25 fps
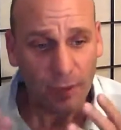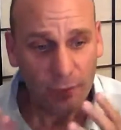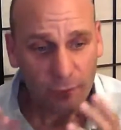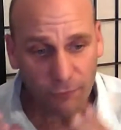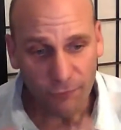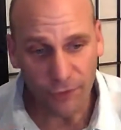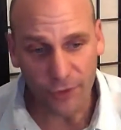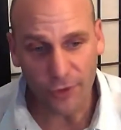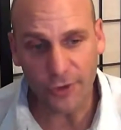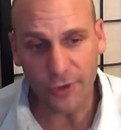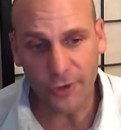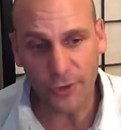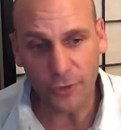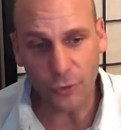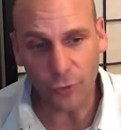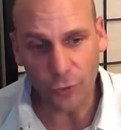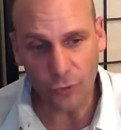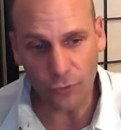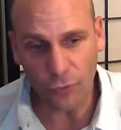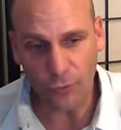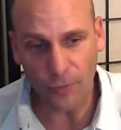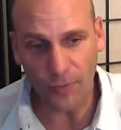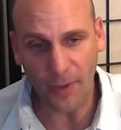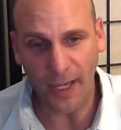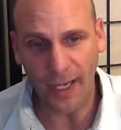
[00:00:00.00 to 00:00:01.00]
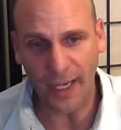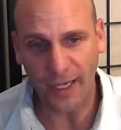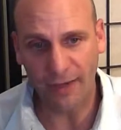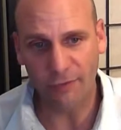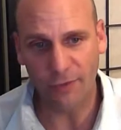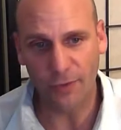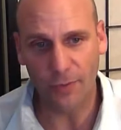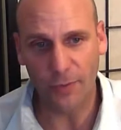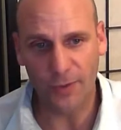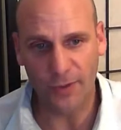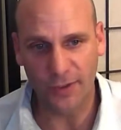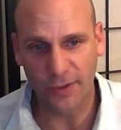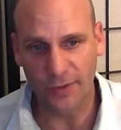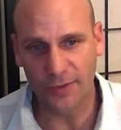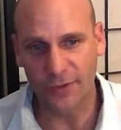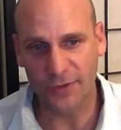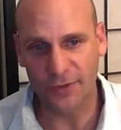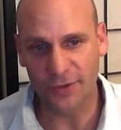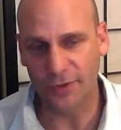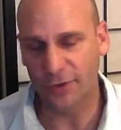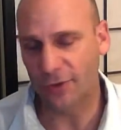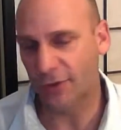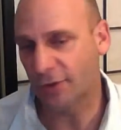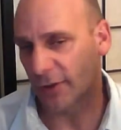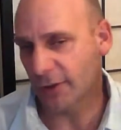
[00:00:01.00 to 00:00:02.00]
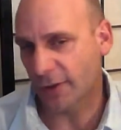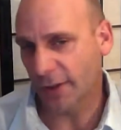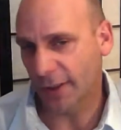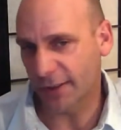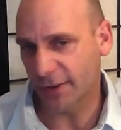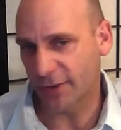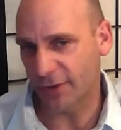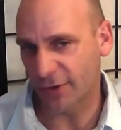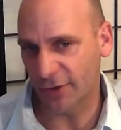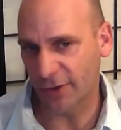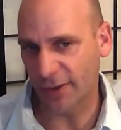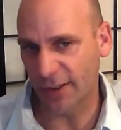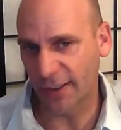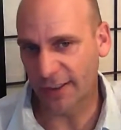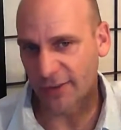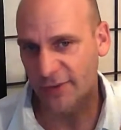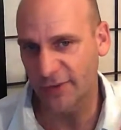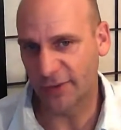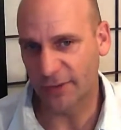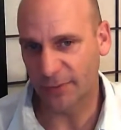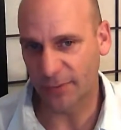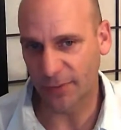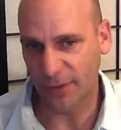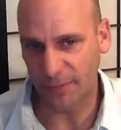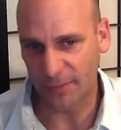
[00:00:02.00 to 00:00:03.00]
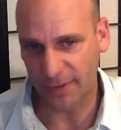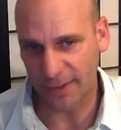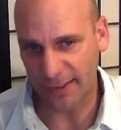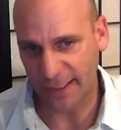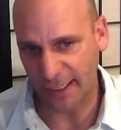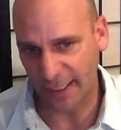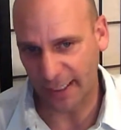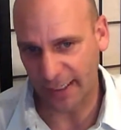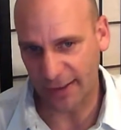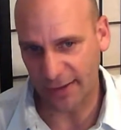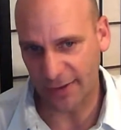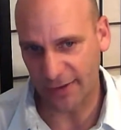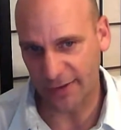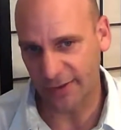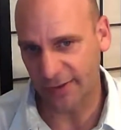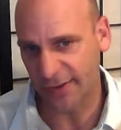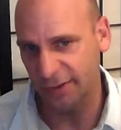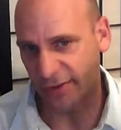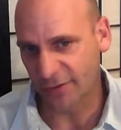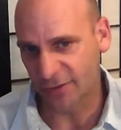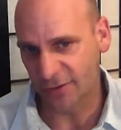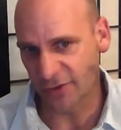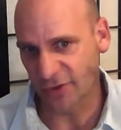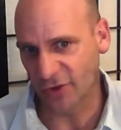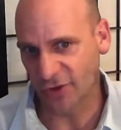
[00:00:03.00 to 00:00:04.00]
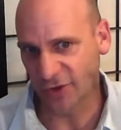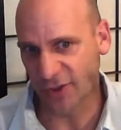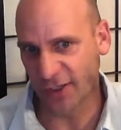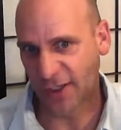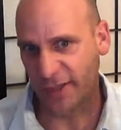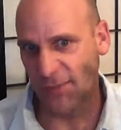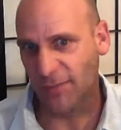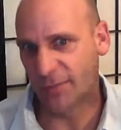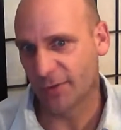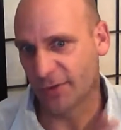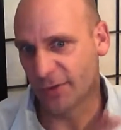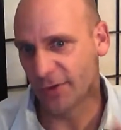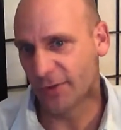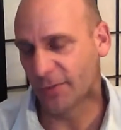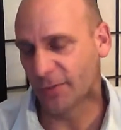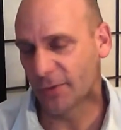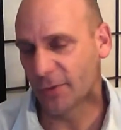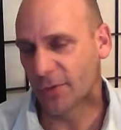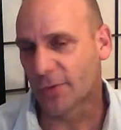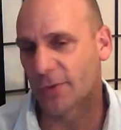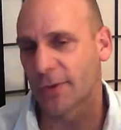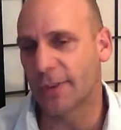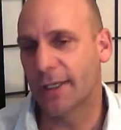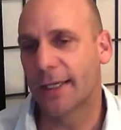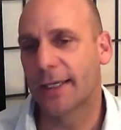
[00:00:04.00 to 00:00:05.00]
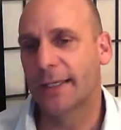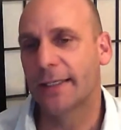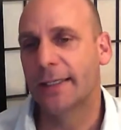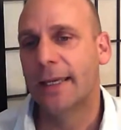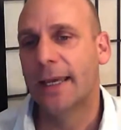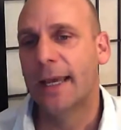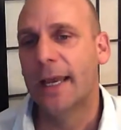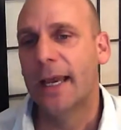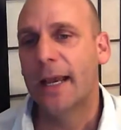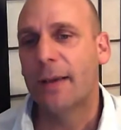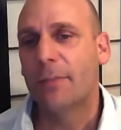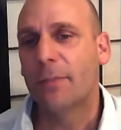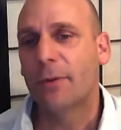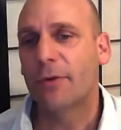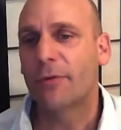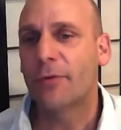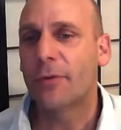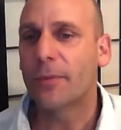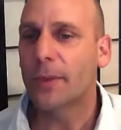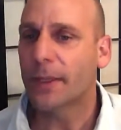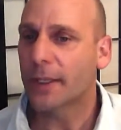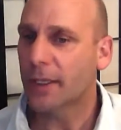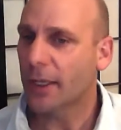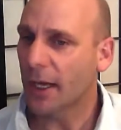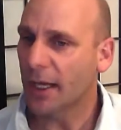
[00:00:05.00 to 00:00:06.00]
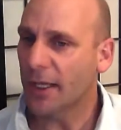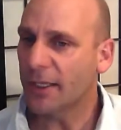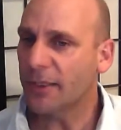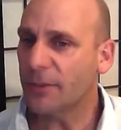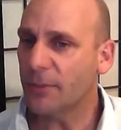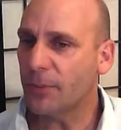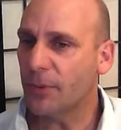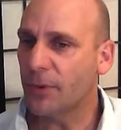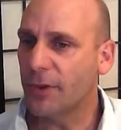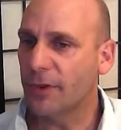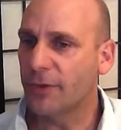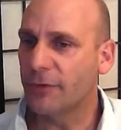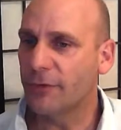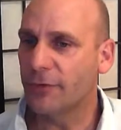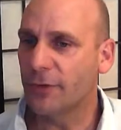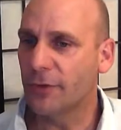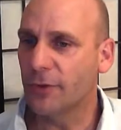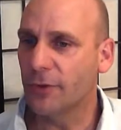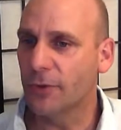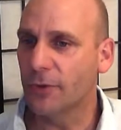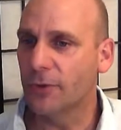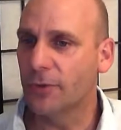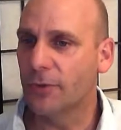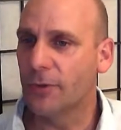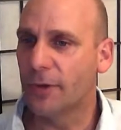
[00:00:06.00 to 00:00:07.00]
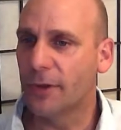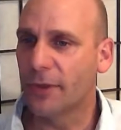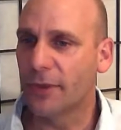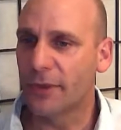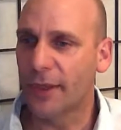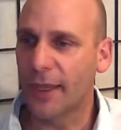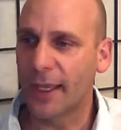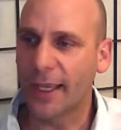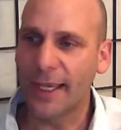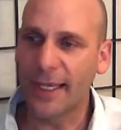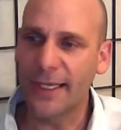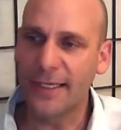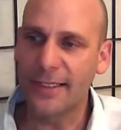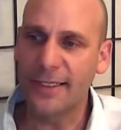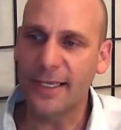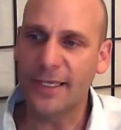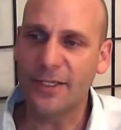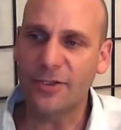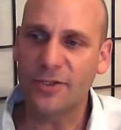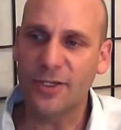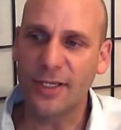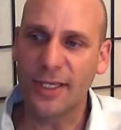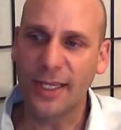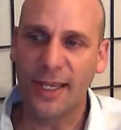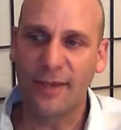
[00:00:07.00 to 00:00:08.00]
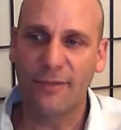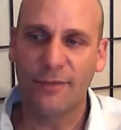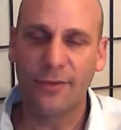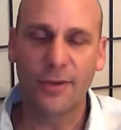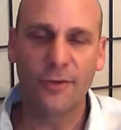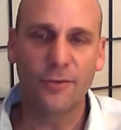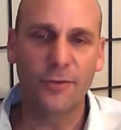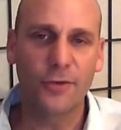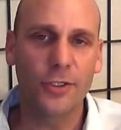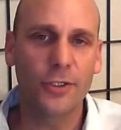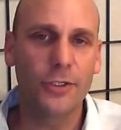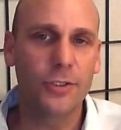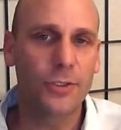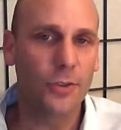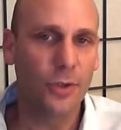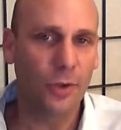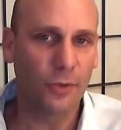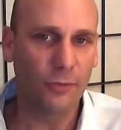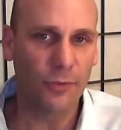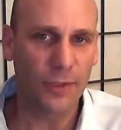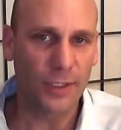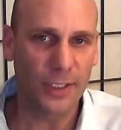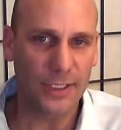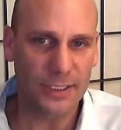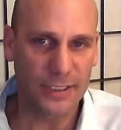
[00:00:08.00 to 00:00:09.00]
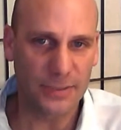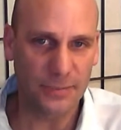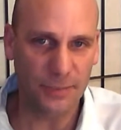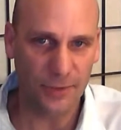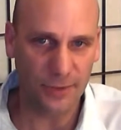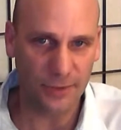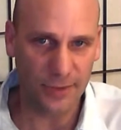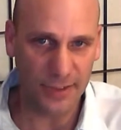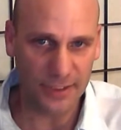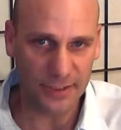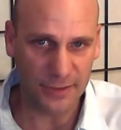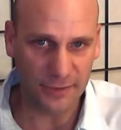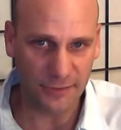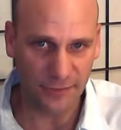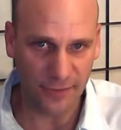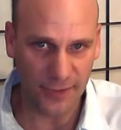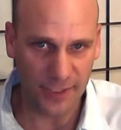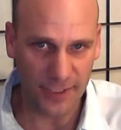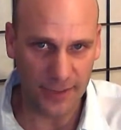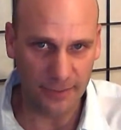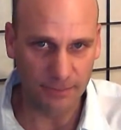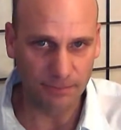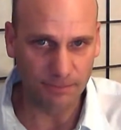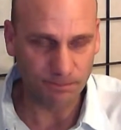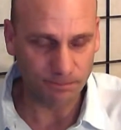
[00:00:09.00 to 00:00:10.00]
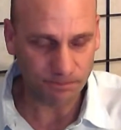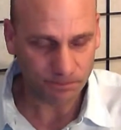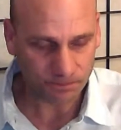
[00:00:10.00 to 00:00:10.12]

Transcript: Very normal behavior within the circle. Internally she's probably yelling at herself to shut up, stop talking, but from the guy's point of view, he's actually having a very novel experience for him,